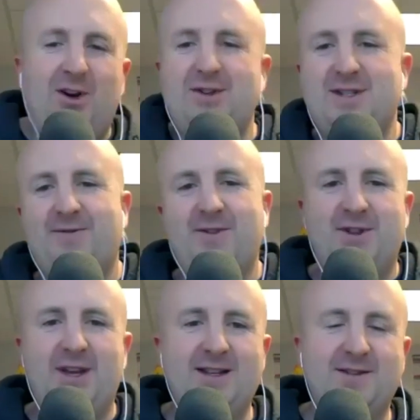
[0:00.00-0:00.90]
these different
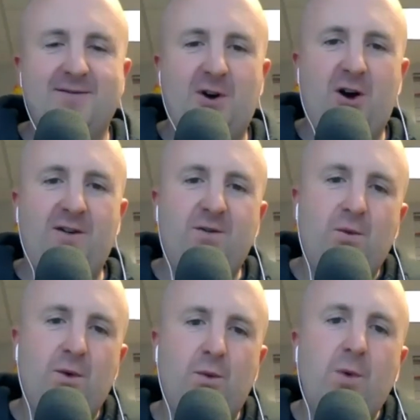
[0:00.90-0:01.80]
things evolve.
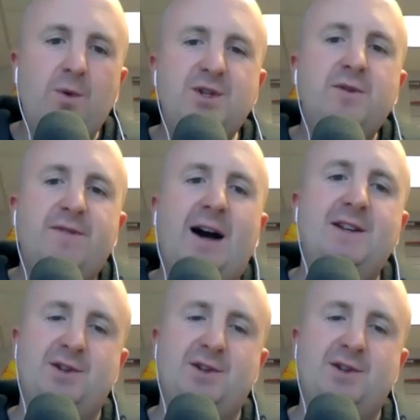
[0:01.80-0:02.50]
What would you advise yeah.